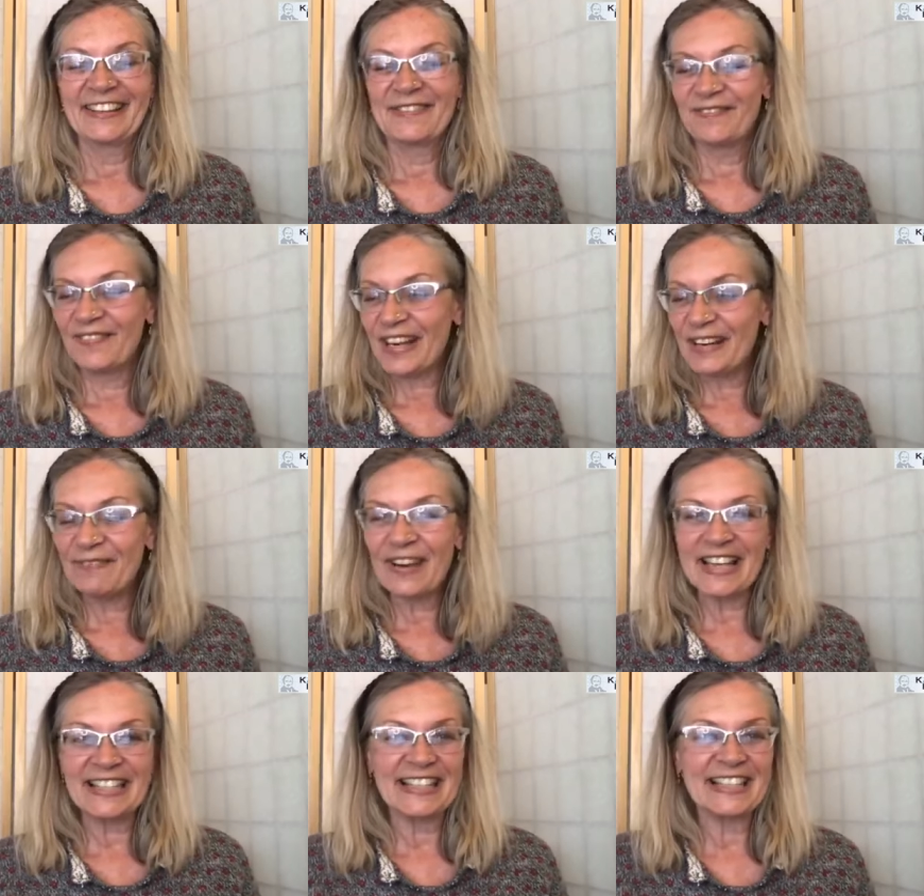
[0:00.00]
Many
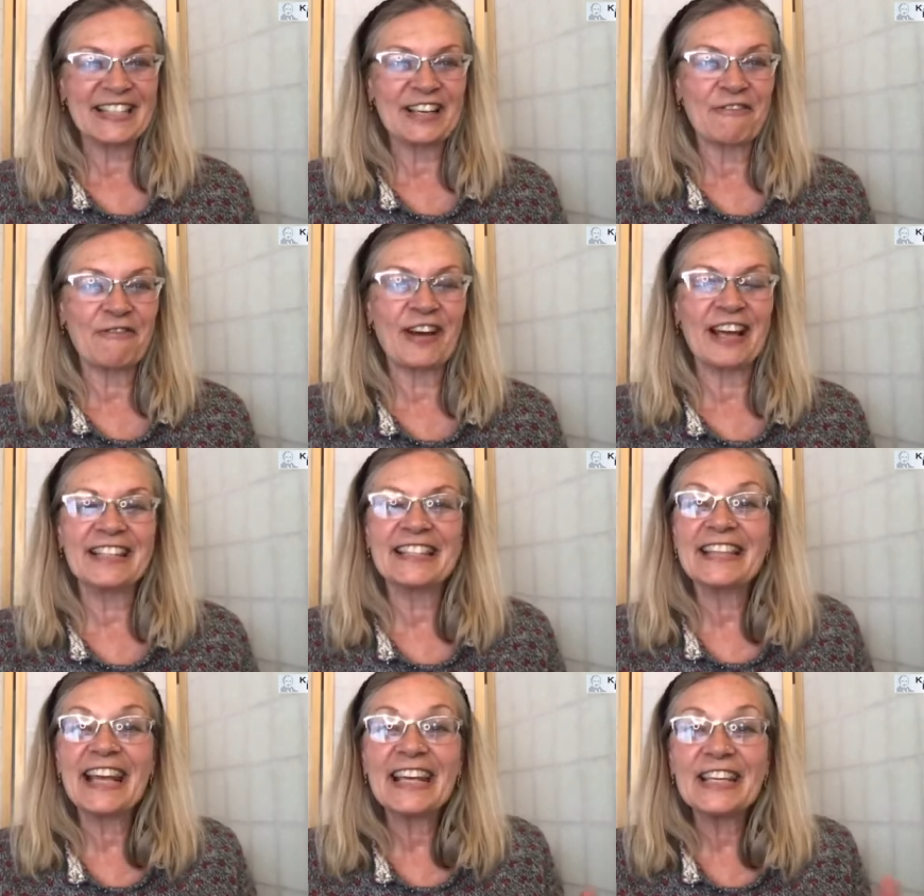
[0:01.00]
blessings, dear friends.
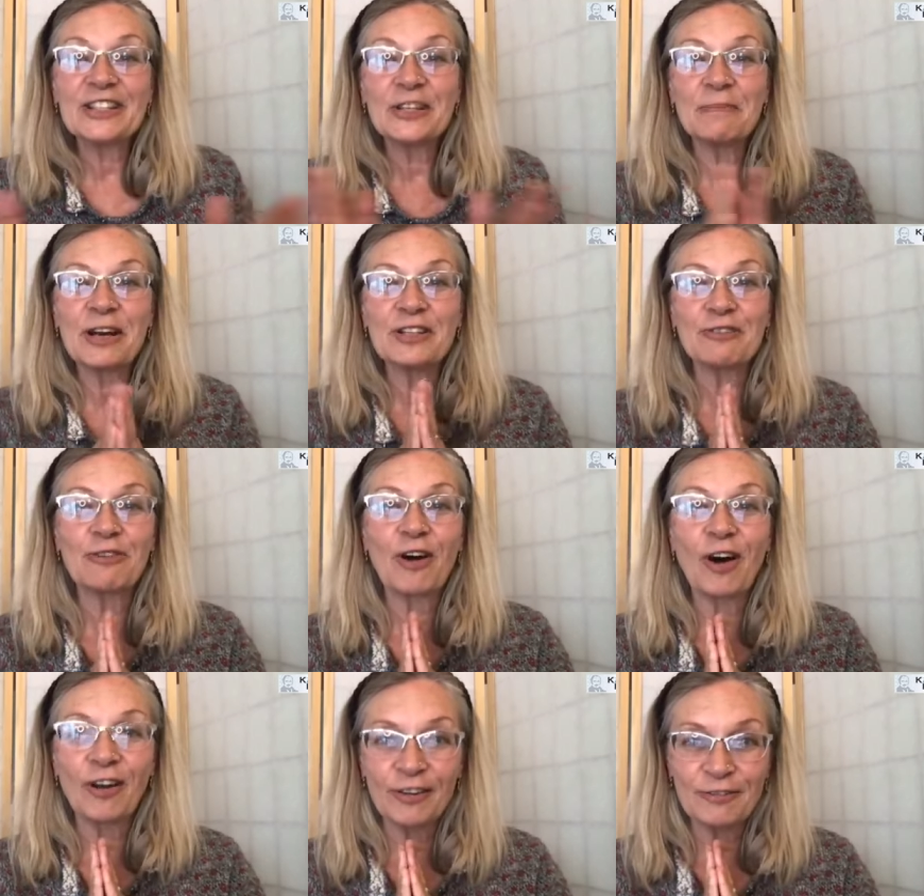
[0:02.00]
Thank you so much for
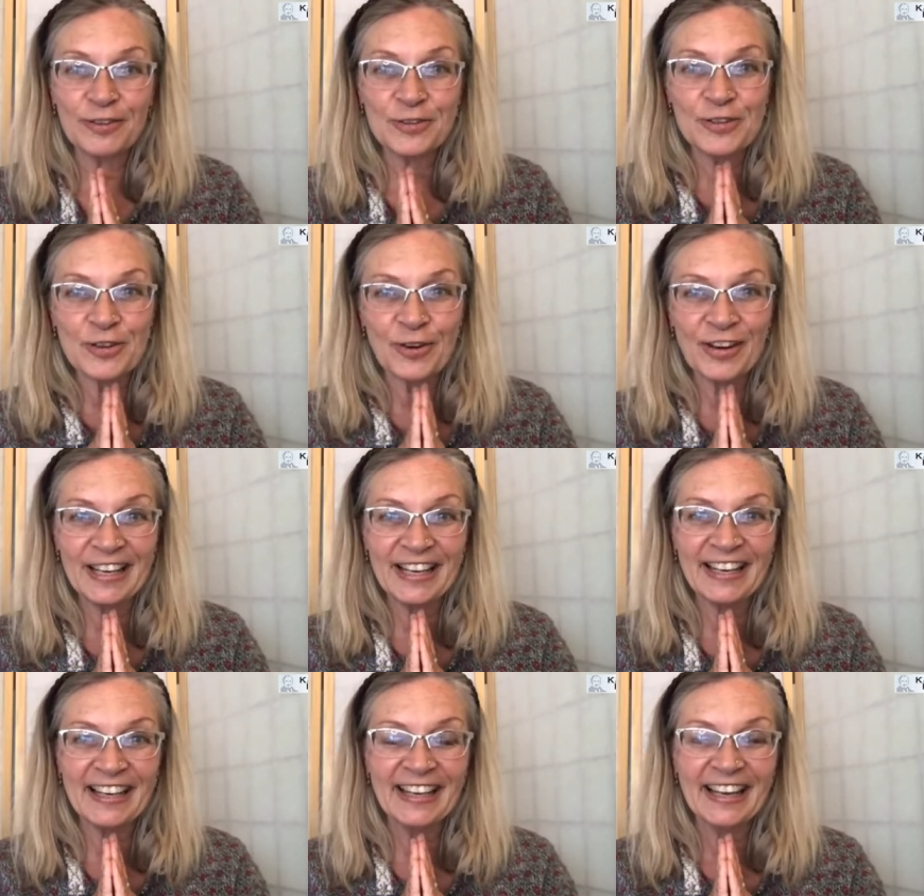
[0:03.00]
all of you
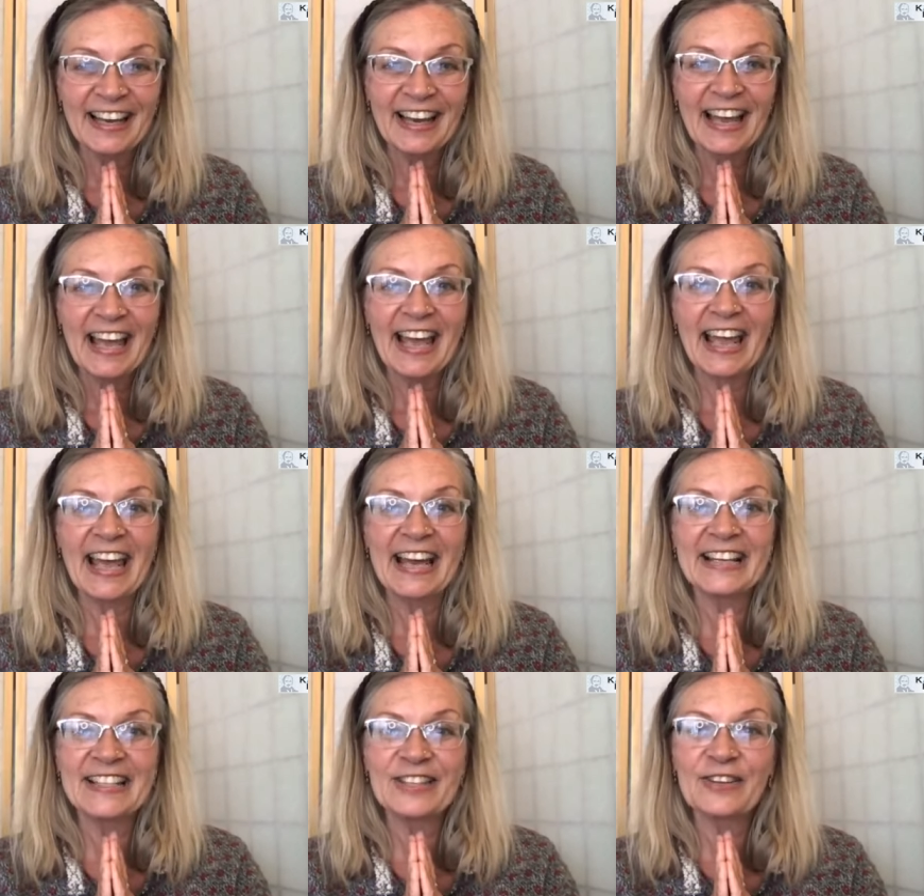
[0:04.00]
joining.
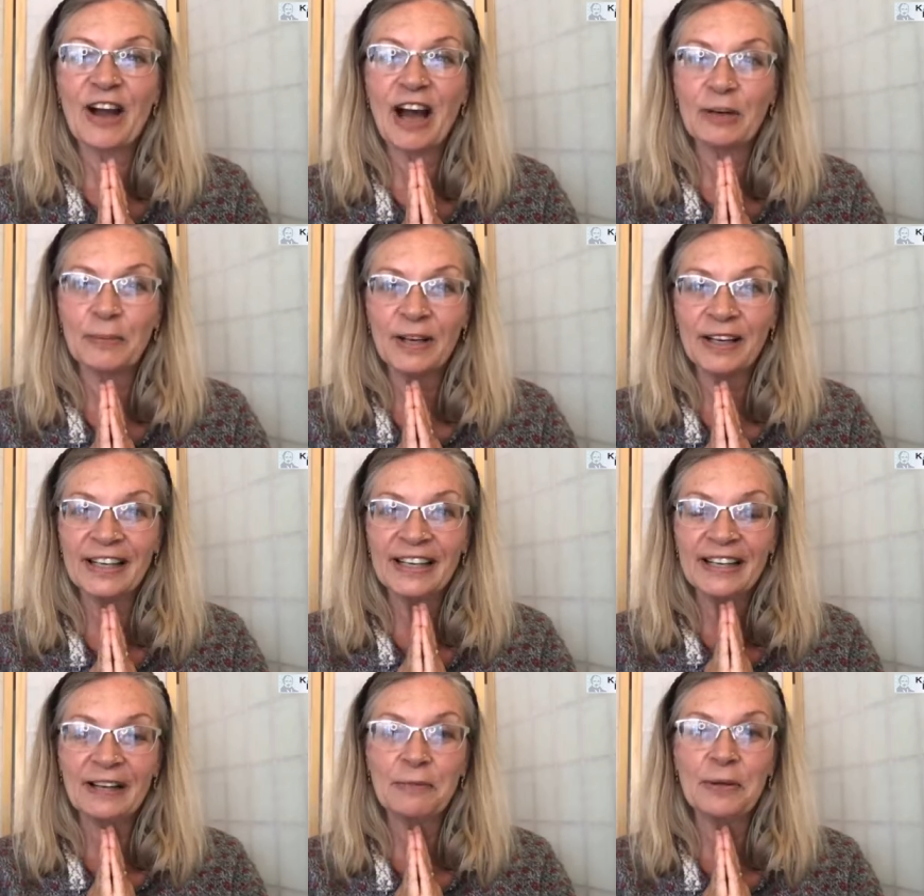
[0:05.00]
And so, God
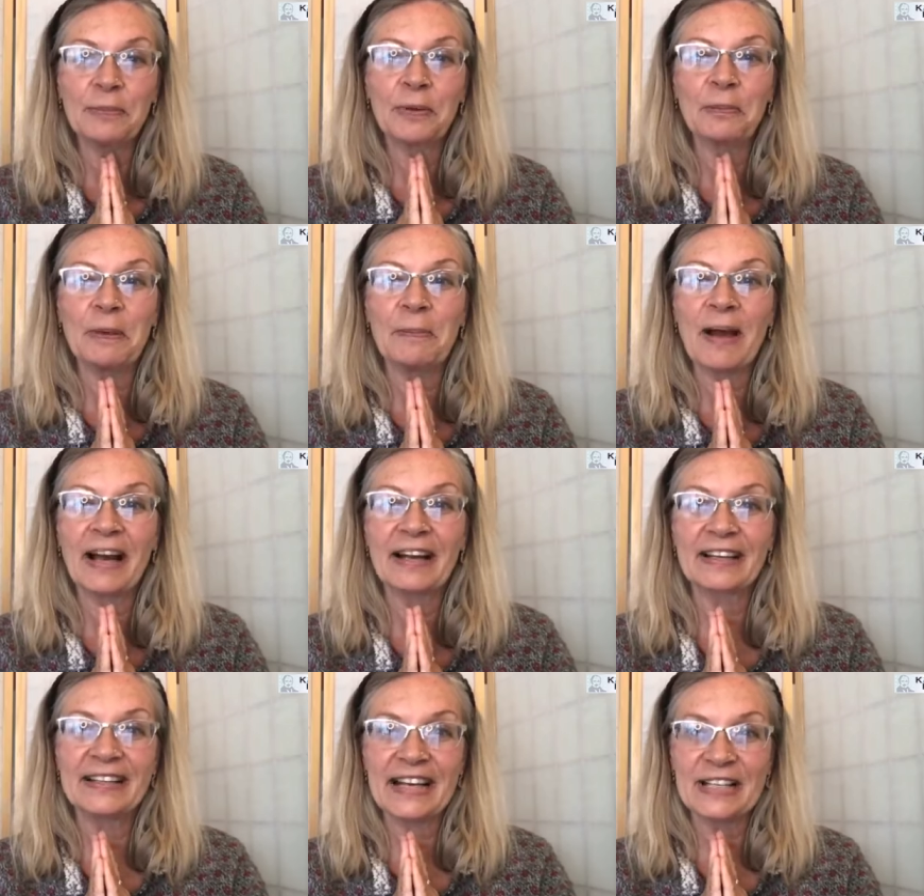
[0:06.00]
willing, we will be back
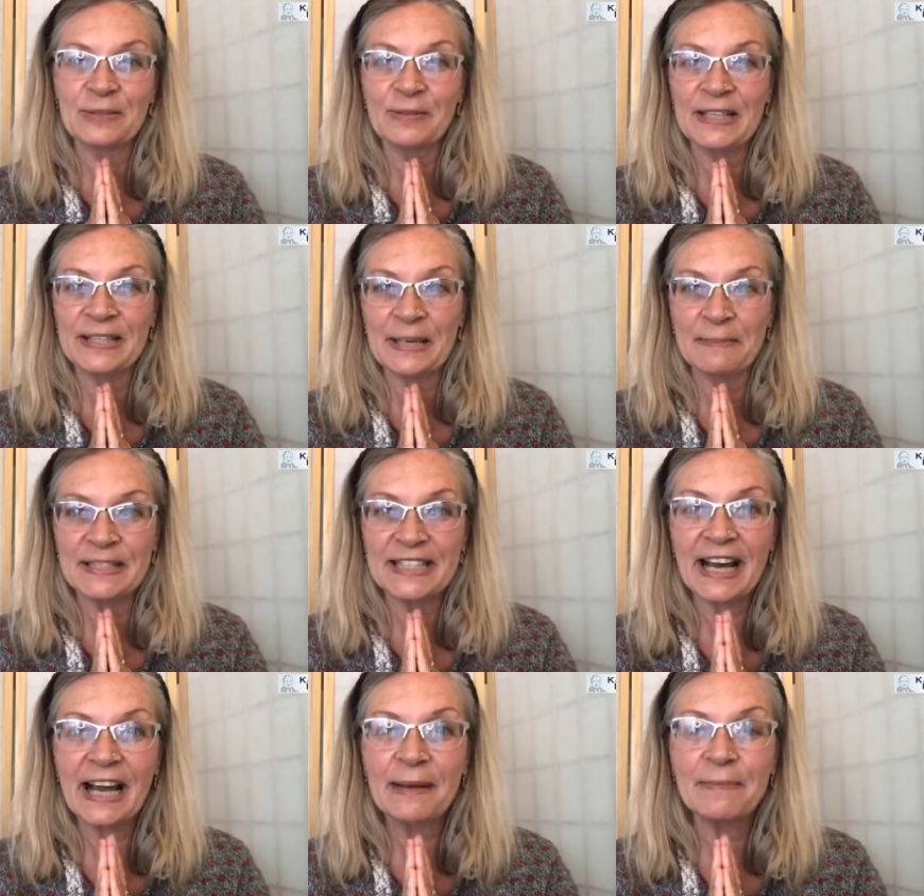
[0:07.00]
next week, same
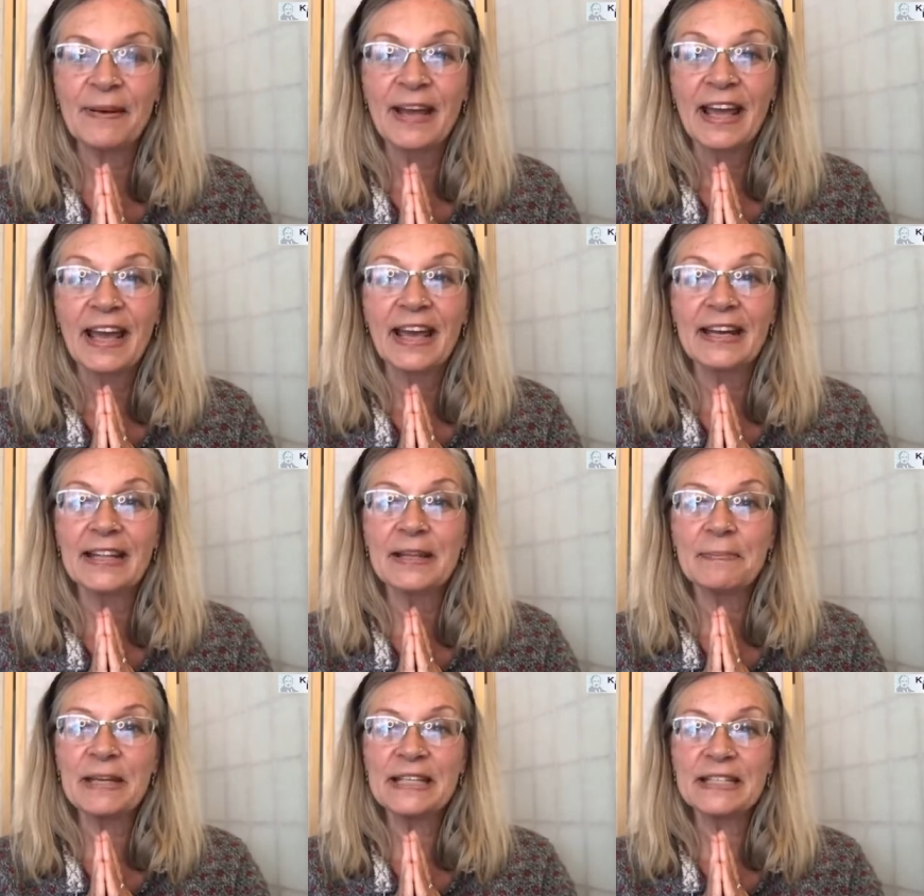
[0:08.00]
time. And in the
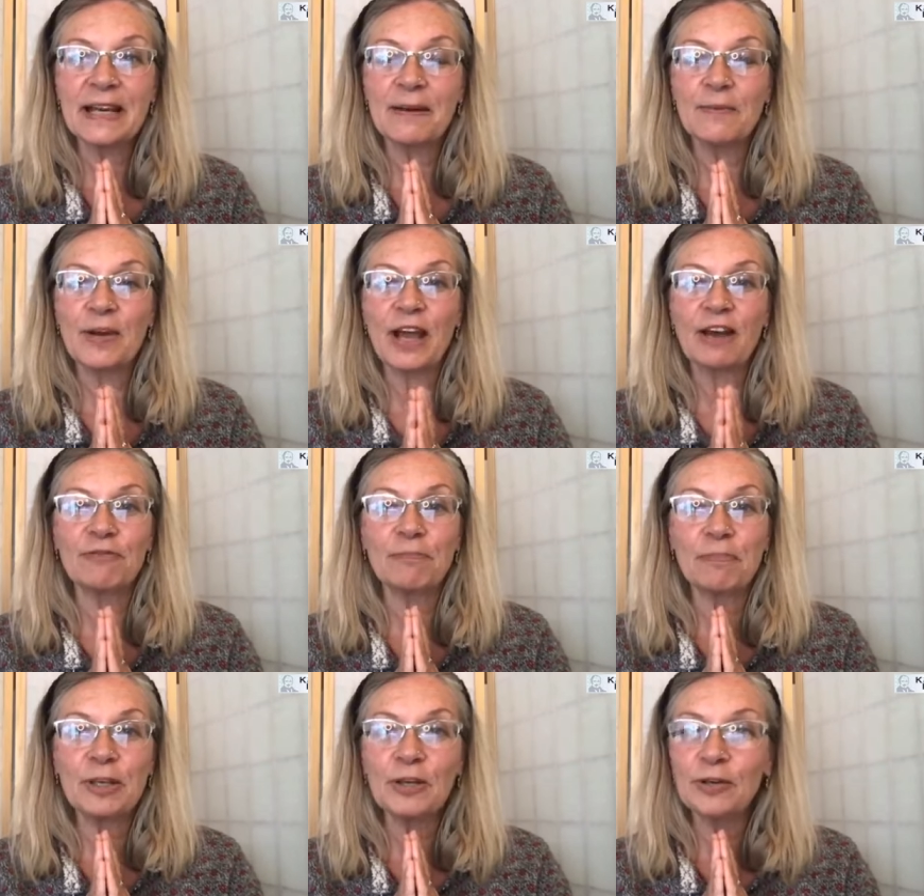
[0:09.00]
meantime, we have
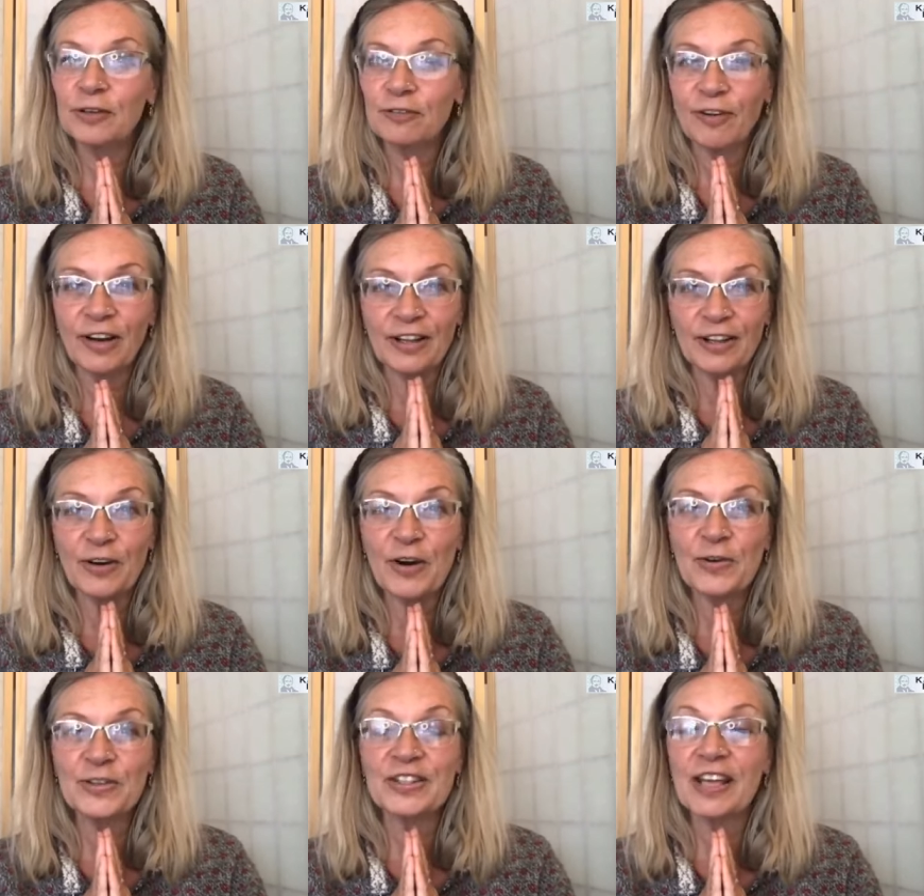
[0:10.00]
beautiful other
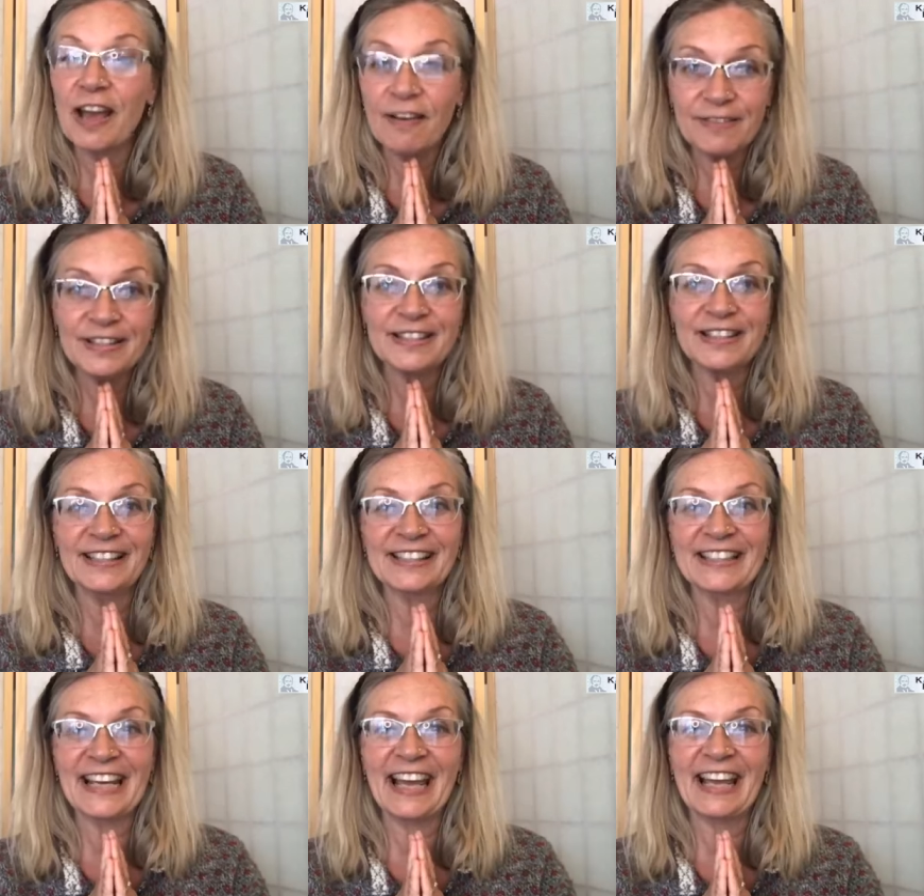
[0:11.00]
hosts every single
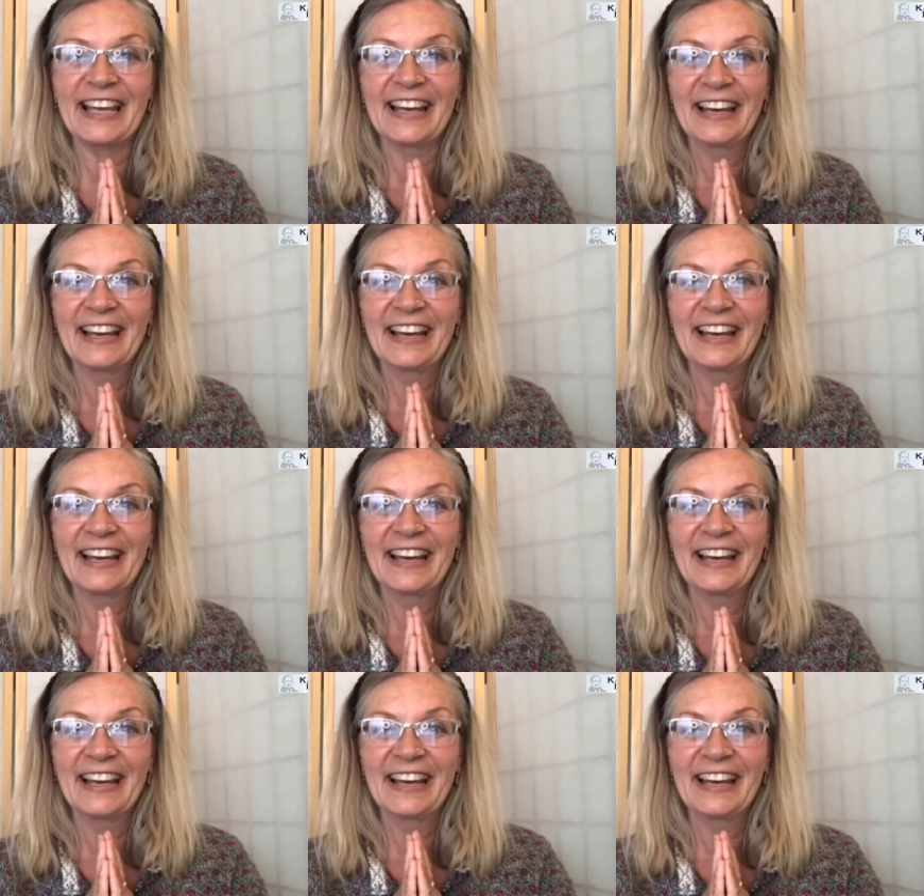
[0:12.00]
day